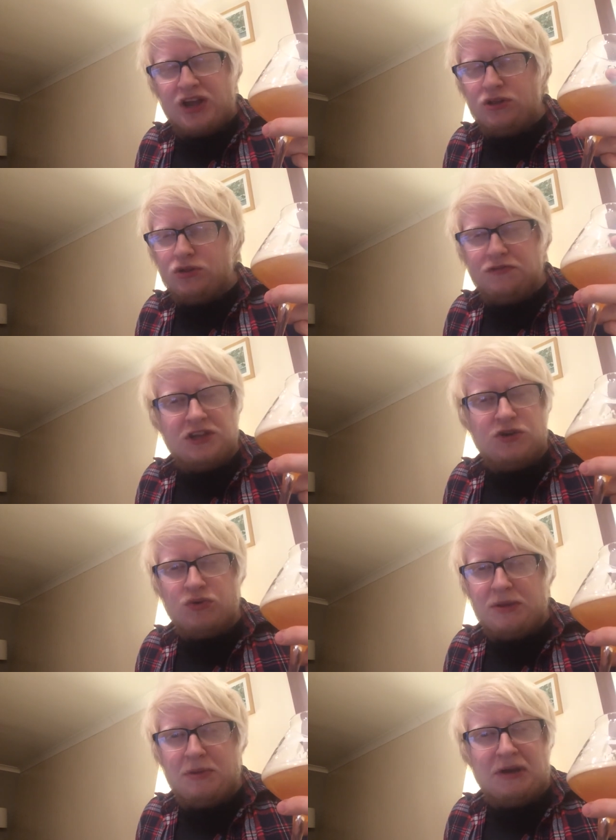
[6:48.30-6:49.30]
Lovely
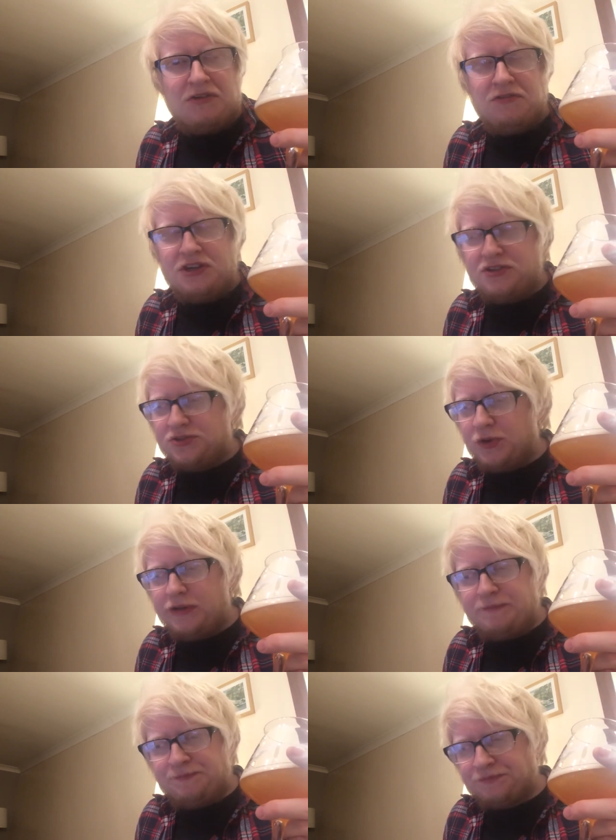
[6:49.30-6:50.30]
creamy mouthfeel as well.